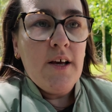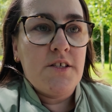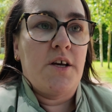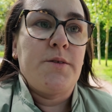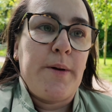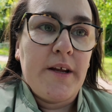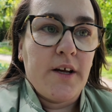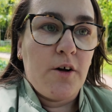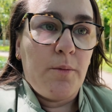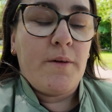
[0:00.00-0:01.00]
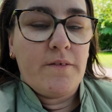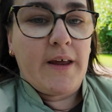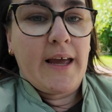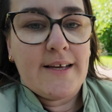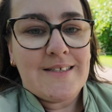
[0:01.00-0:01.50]
So spending a couple of
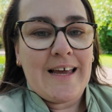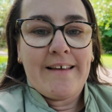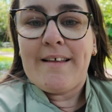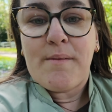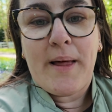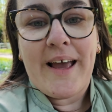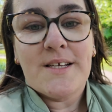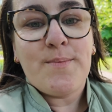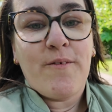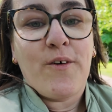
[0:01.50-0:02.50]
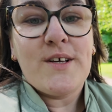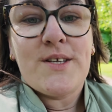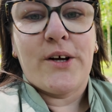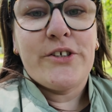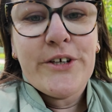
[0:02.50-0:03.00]
days in that place before you
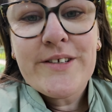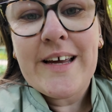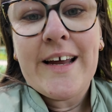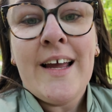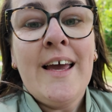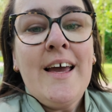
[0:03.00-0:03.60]
start shooting